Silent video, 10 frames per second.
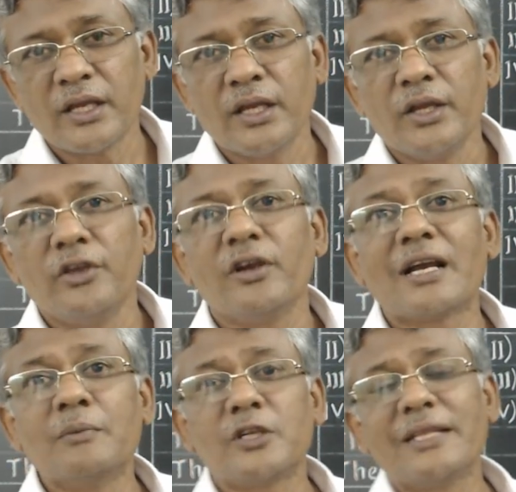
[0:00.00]
You have
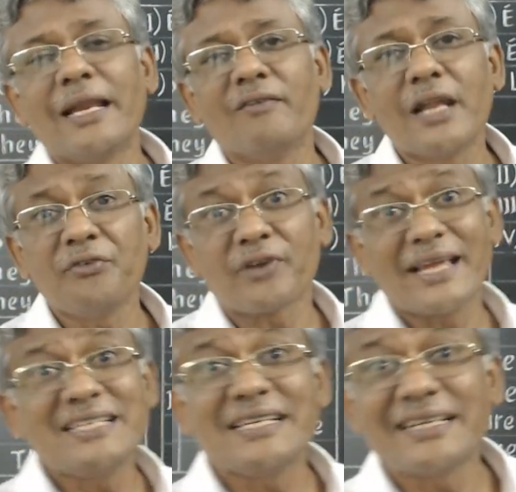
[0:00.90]
come to the level of
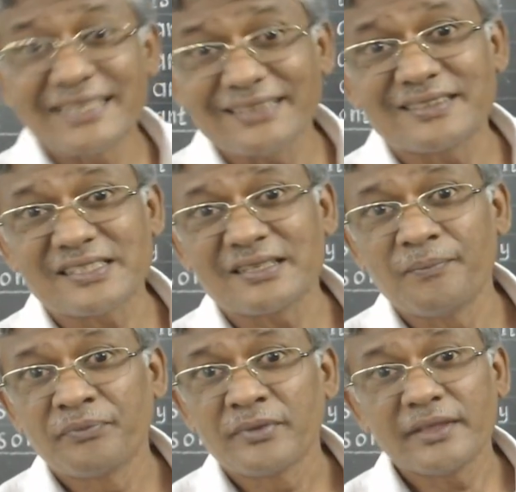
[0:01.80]
writing a test.
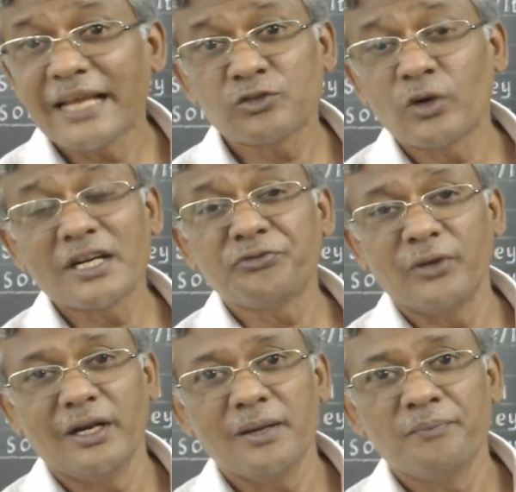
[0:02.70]
That's wonderful.
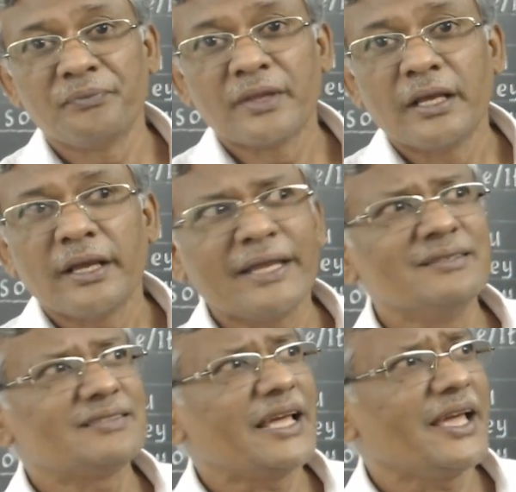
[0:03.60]
In
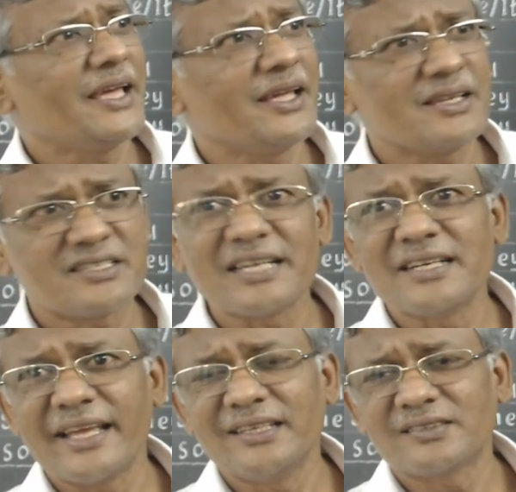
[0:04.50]
say 10
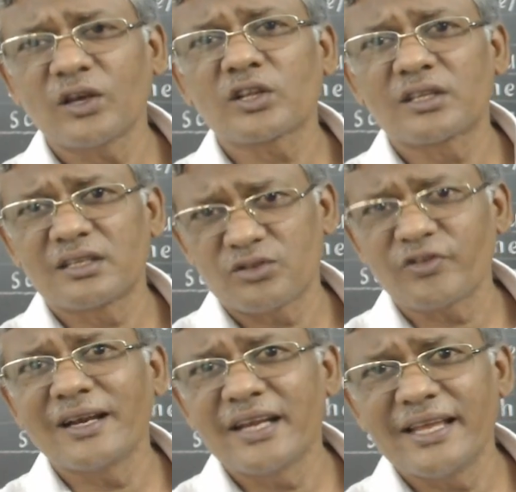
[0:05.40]
days or
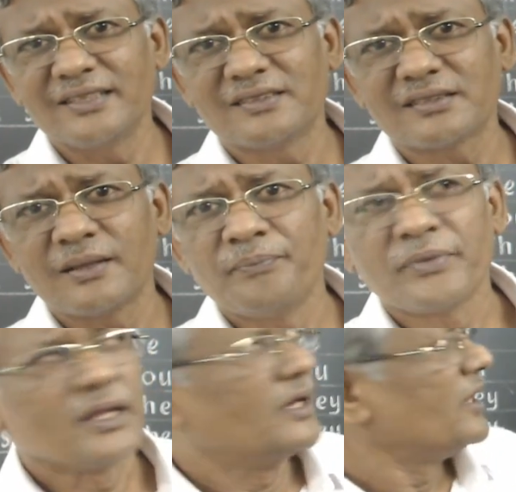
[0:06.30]
12 days,
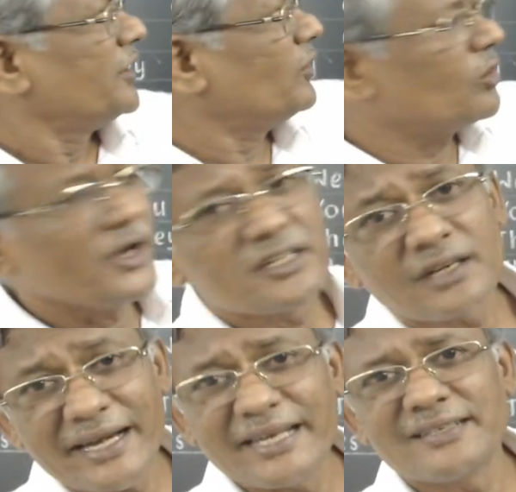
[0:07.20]
you are going to
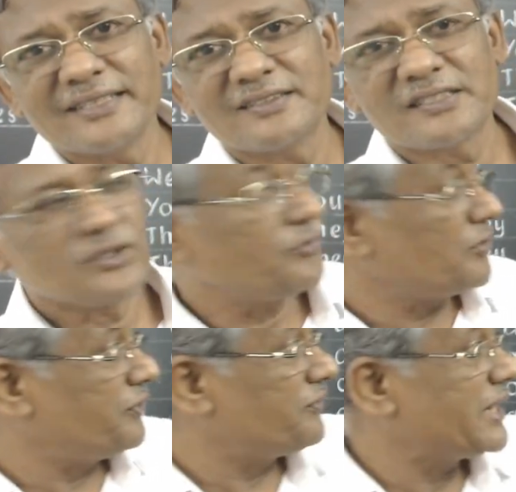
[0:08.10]
write a test for
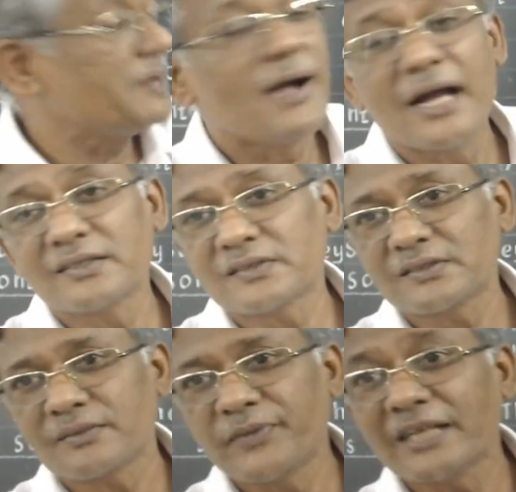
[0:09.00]
50 marks.
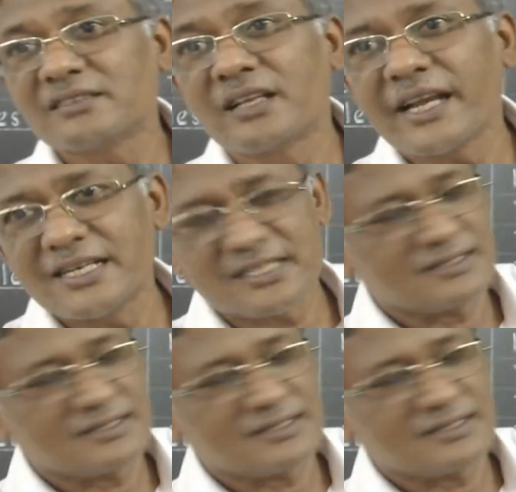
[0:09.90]
That's great.